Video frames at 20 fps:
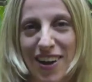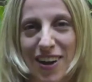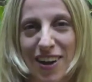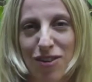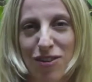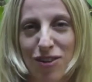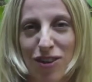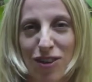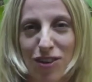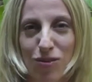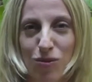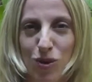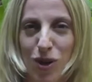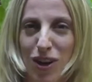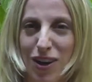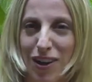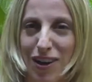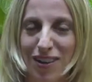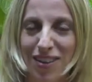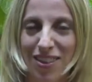and I was like,
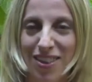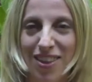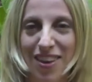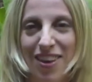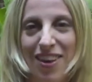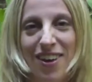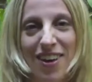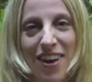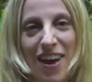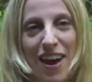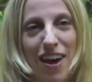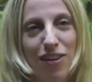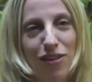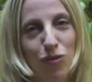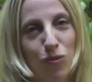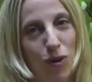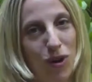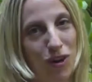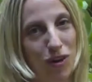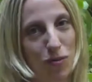wait, I just
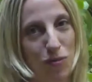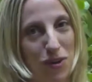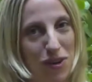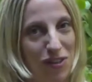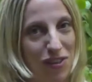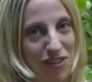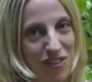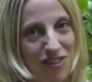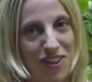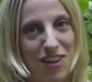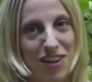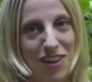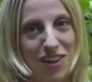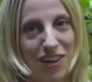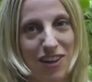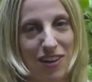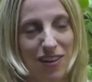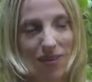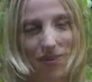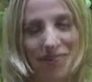wanted to be
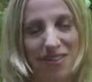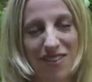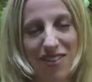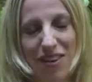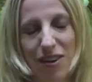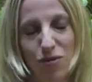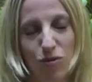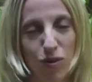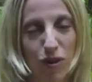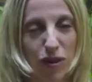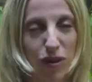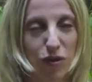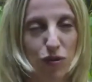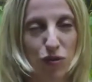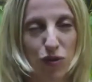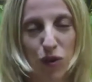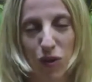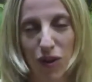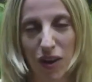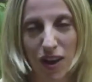seen. I didn't really
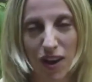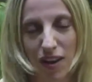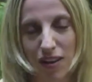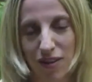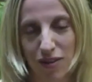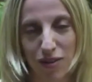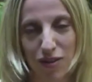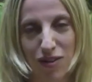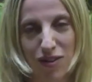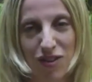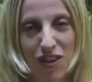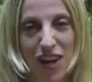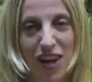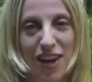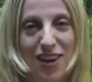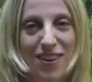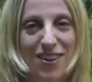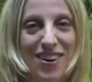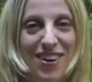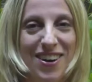fully
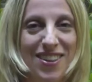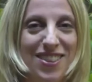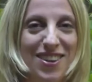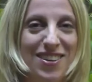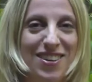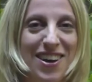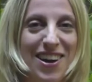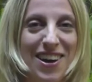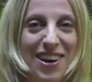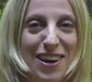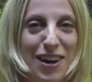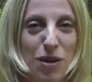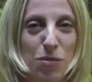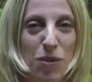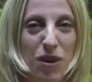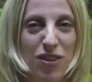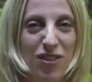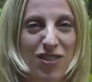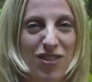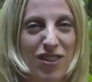understand it at the time.
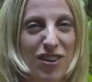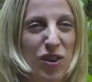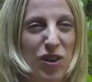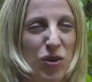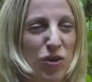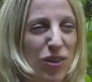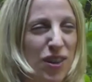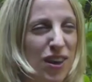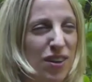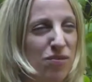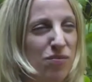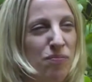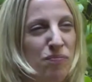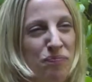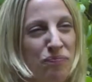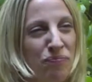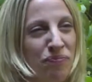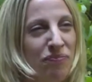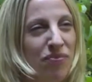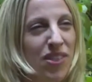I just knew that
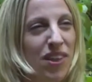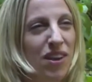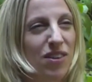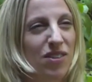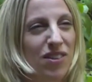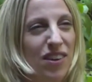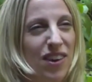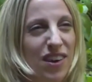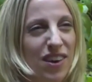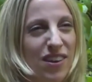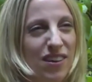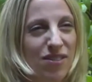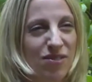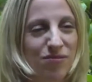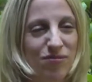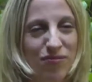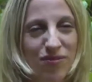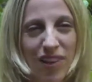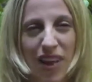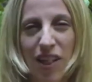it was like
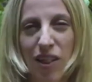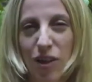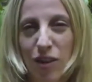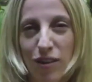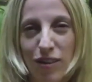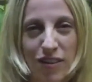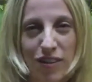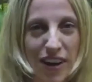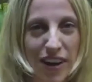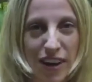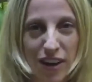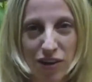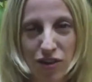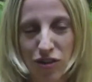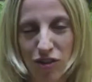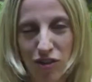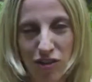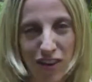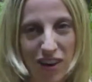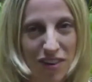a little
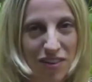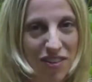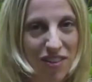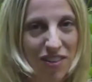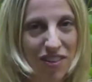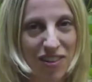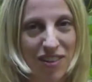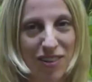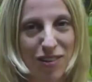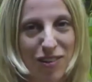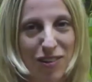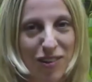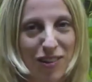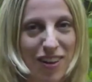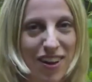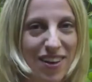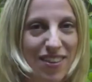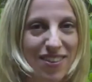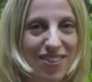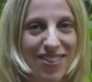dangerous, a little
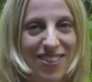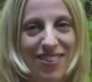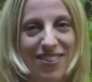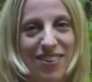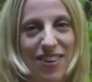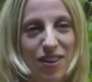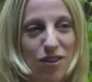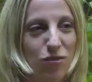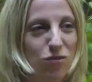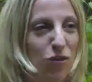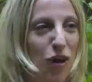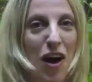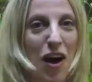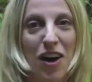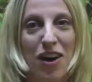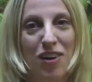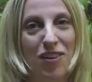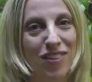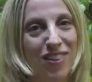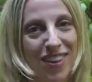
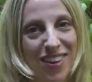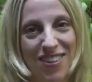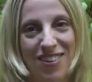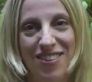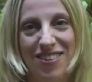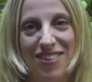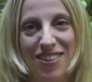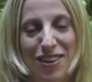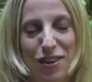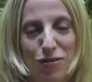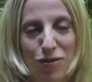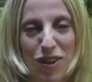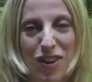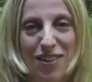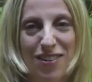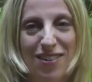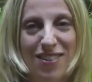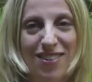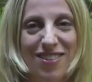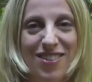violent
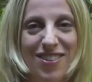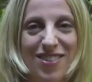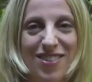even,